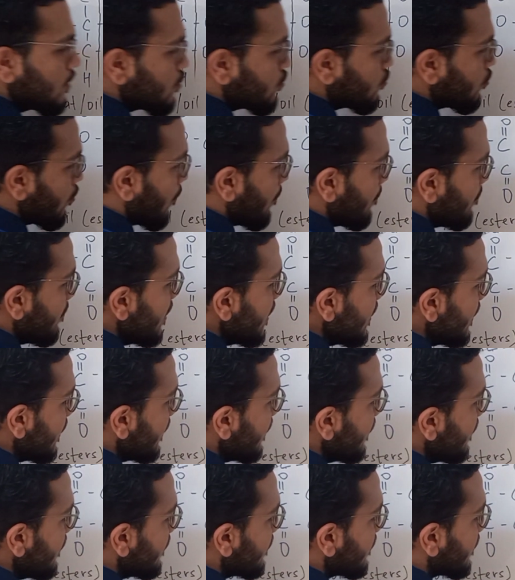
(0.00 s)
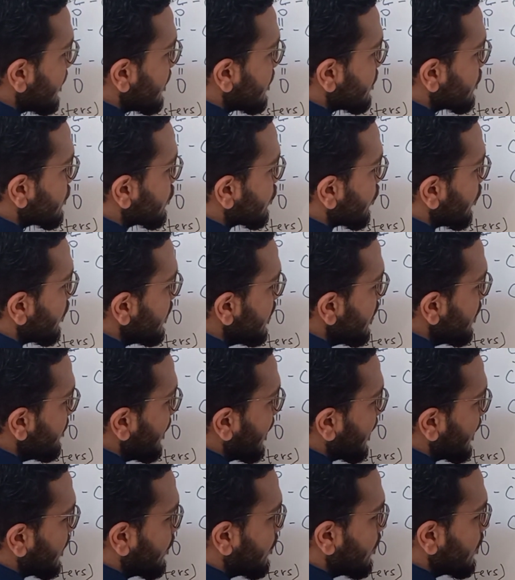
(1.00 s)
So B is sodium
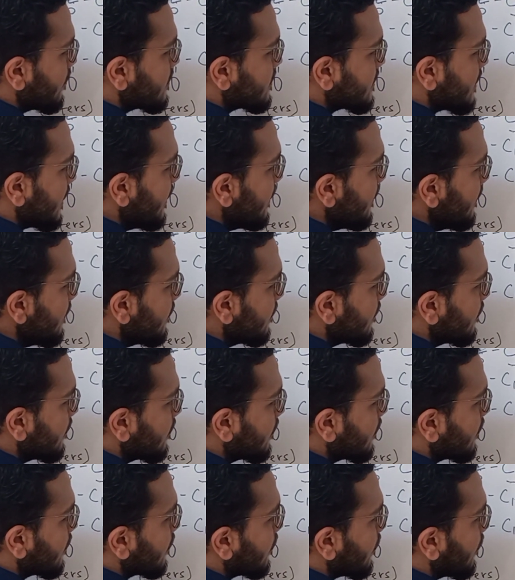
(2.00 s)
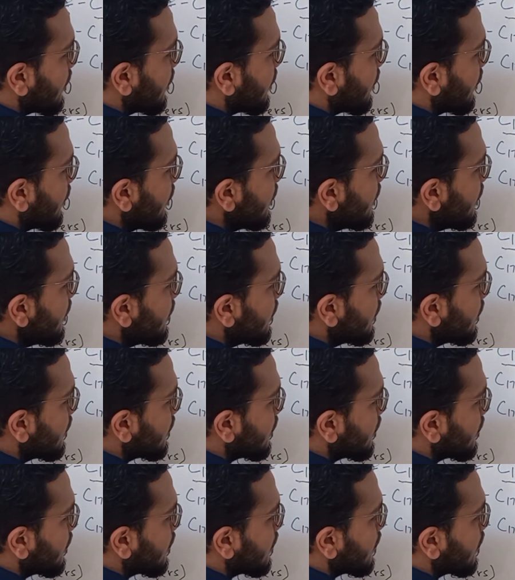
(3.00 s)
hydroxide or
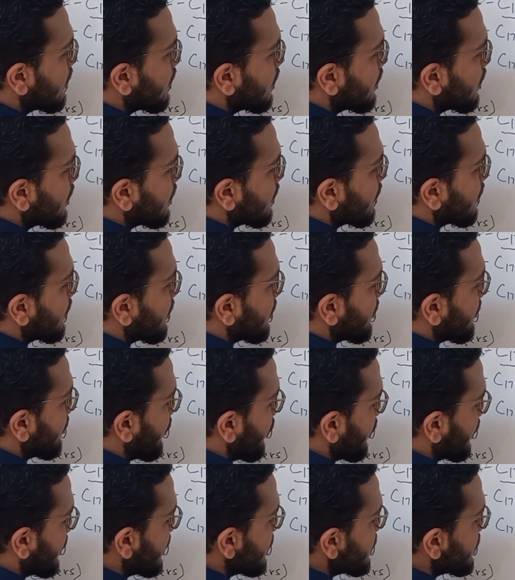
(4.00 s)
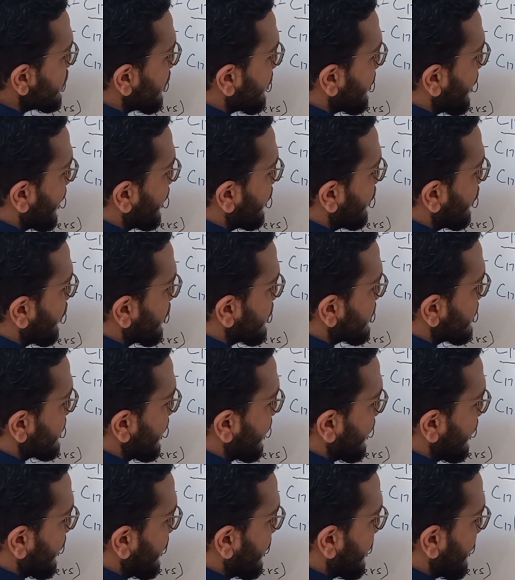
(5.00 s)
potassium
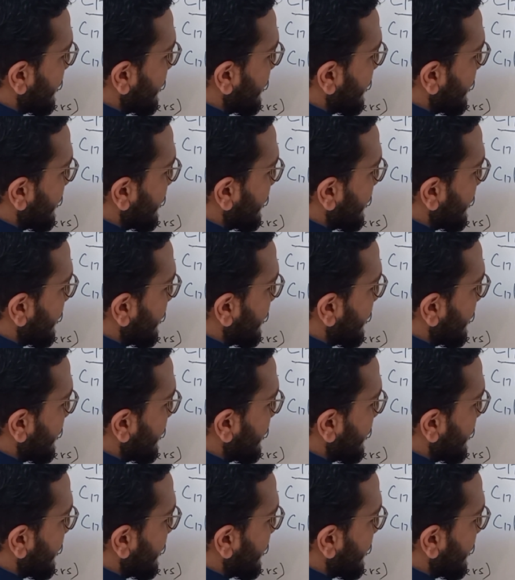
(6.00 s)
hydroxide.